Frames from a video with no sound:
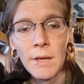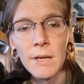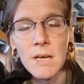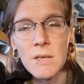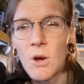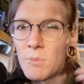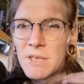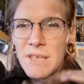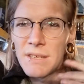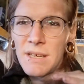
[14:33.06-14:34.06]
Because Home
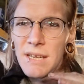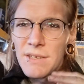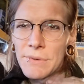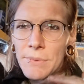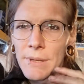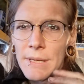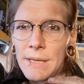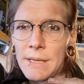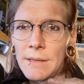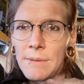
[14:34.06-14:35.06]
Assistant isn't
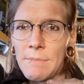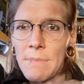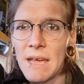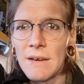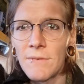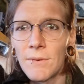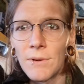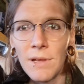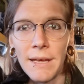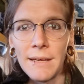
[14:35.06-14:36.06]
really meant for
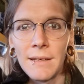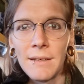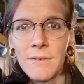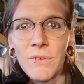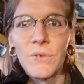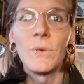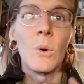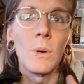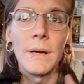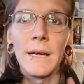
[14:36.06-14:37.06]
like
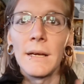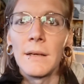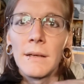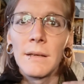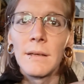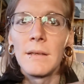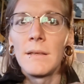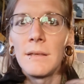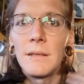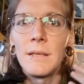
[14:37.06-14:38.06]
storing
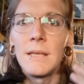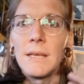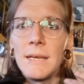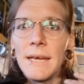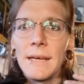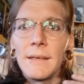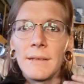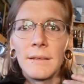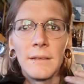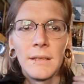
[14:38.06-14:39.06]
the data
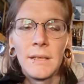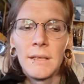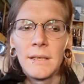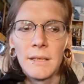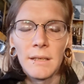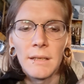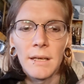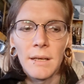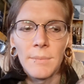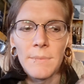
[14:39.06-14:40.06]

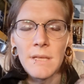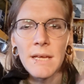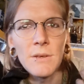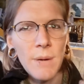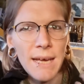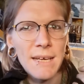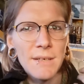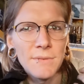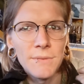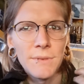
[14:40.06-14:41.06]
that you have.